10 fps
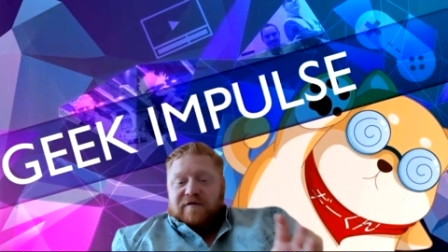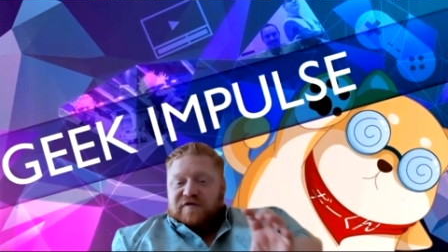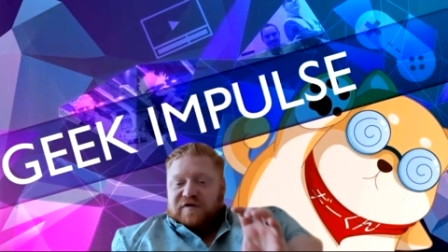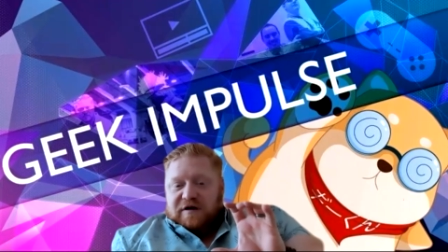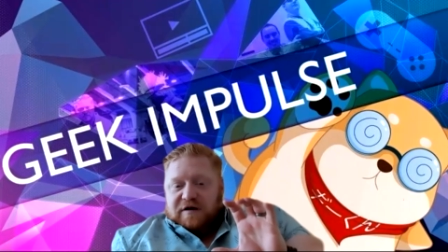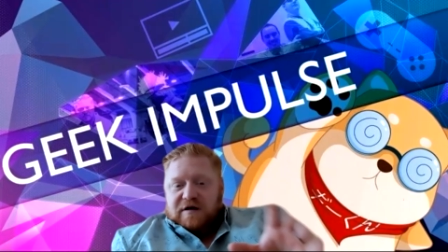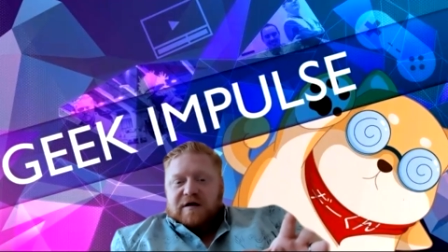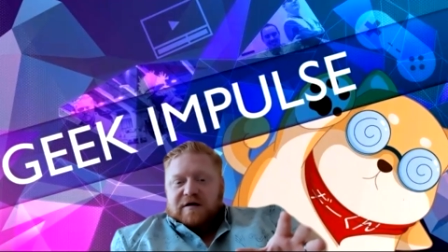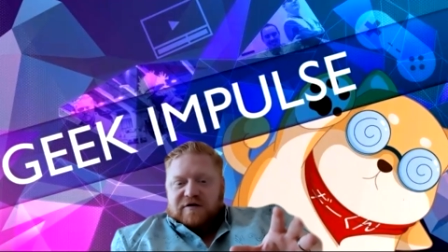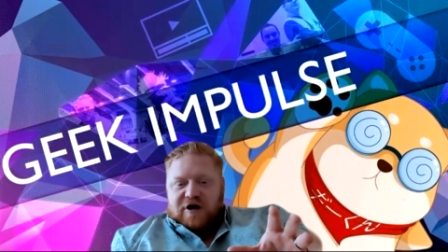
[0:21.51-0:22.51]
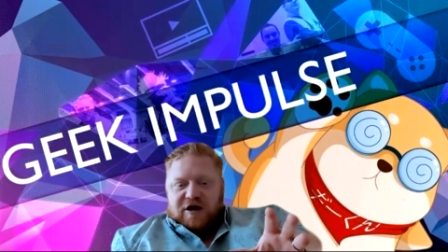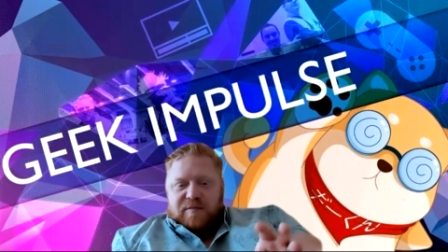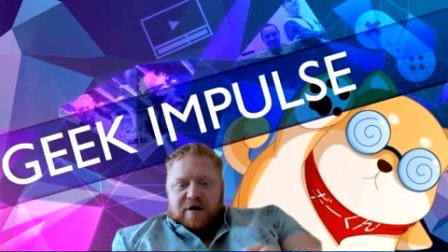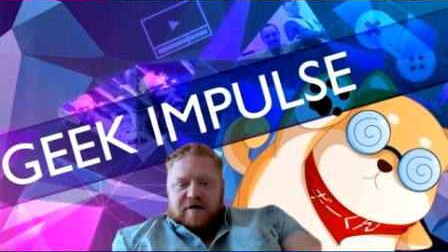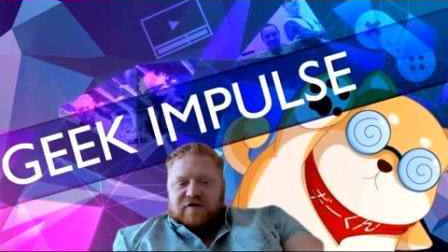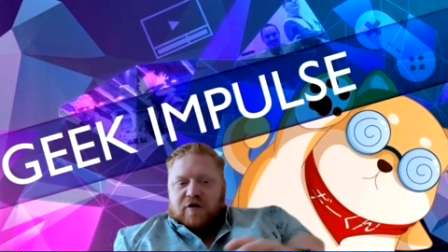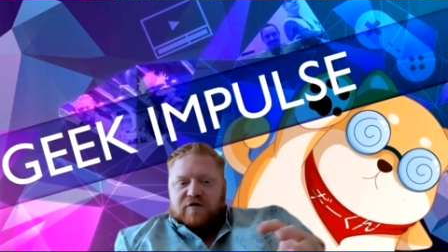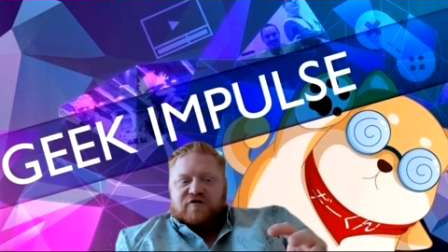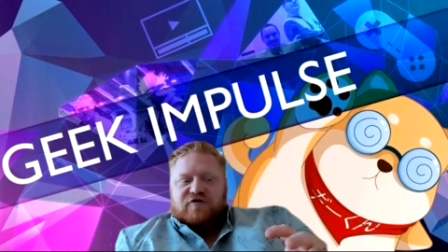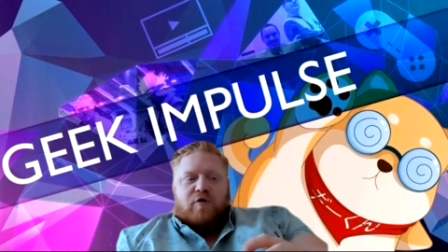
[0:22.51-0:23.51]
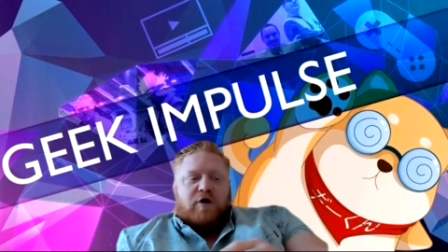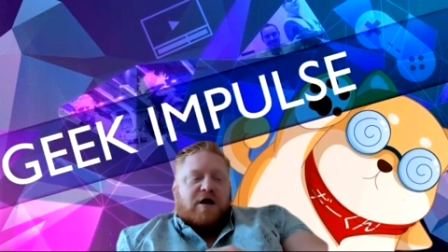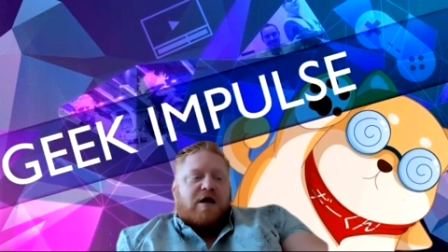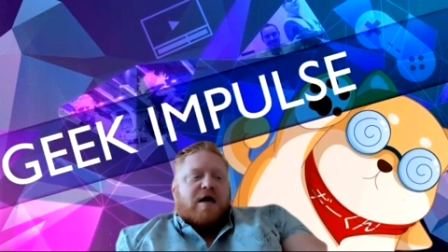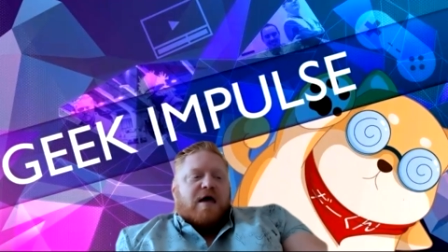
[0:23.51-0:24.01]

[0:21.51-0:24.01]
I've seen the documentary, saw her story,